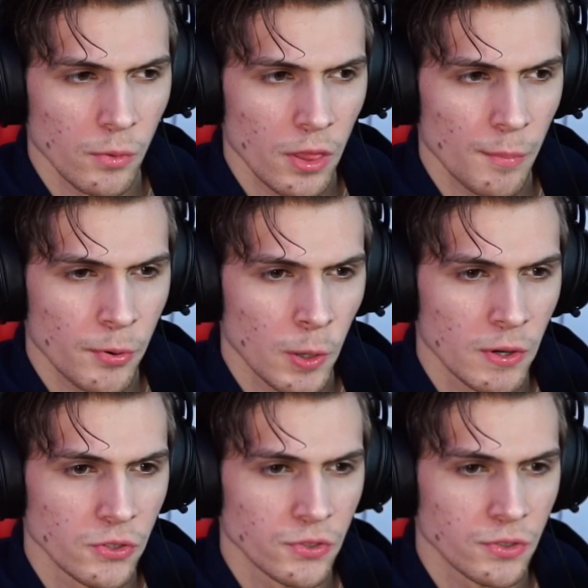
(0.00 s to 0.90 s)
or one of the
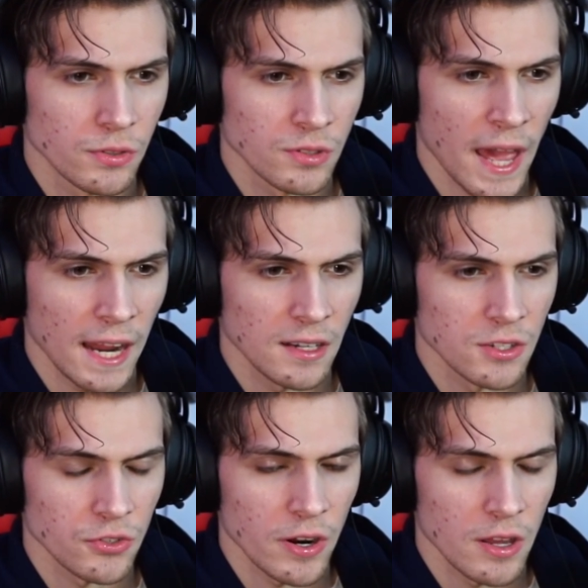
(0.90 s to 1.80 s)
promos. This is
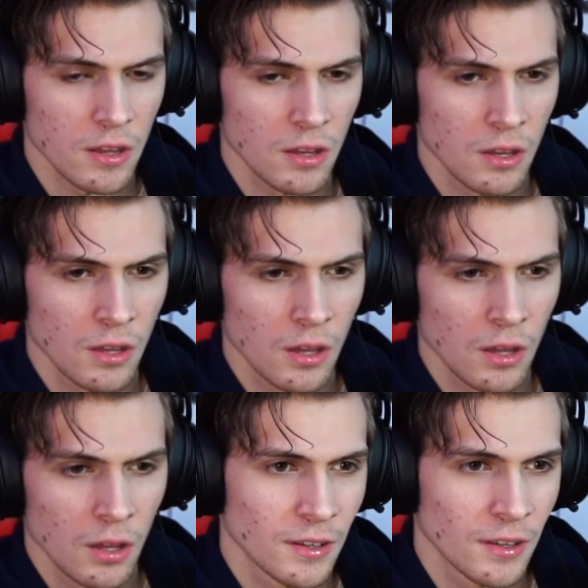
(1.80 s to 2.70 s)
Agnes, right?
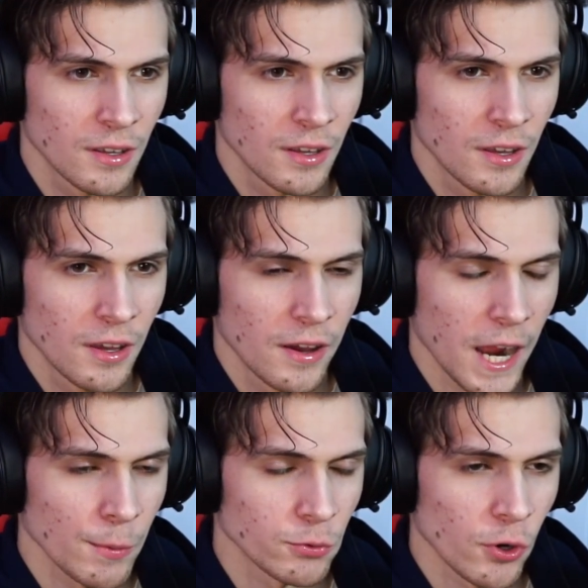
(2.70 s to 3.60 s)

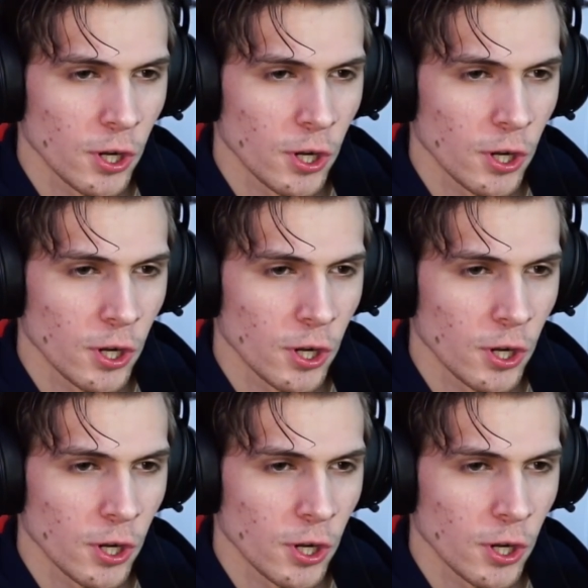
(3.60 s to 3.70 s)
I was